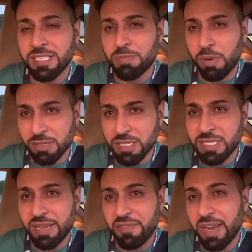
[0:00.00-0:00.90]

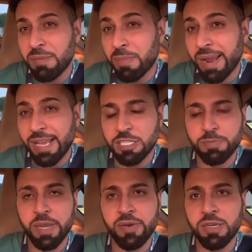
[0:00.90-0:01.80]
positive in my
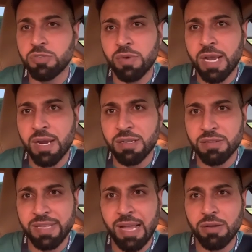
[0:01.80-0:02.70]
experience regardless
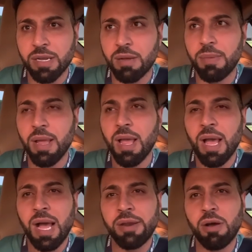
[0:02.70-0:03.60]
of the outcome,
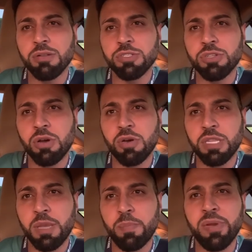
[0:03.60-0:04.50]
and also
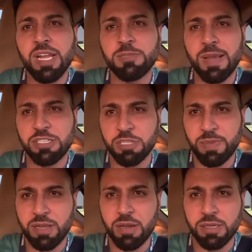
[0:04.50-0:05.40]
the pre-inspection has
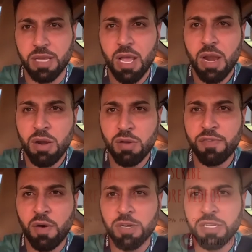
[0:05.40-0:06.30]
been good. Look
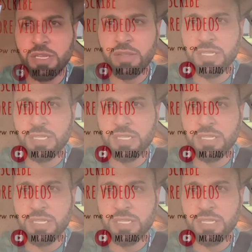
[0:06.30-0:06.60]
forward to the others.